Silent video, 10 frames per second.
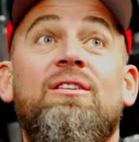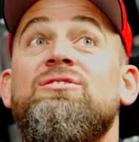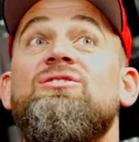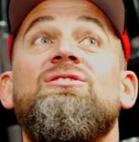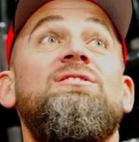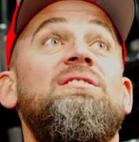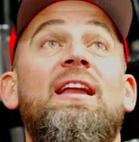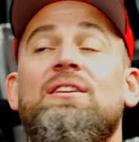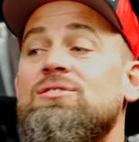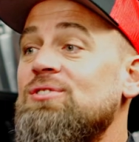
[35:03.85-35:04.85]
and just
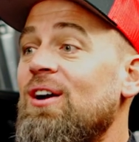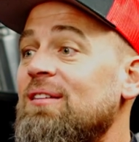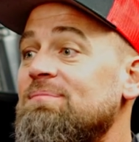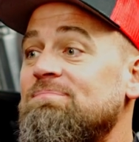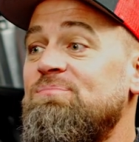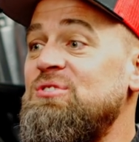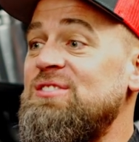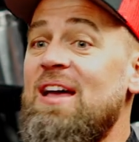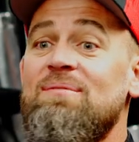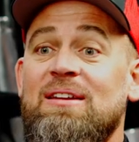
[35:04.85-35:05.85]
sent his truck
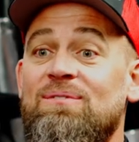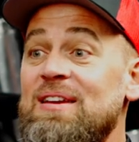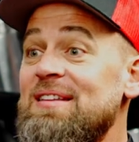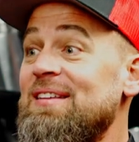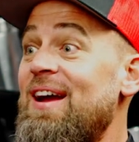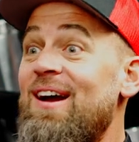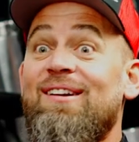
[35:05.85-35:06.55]
70 feet in the air.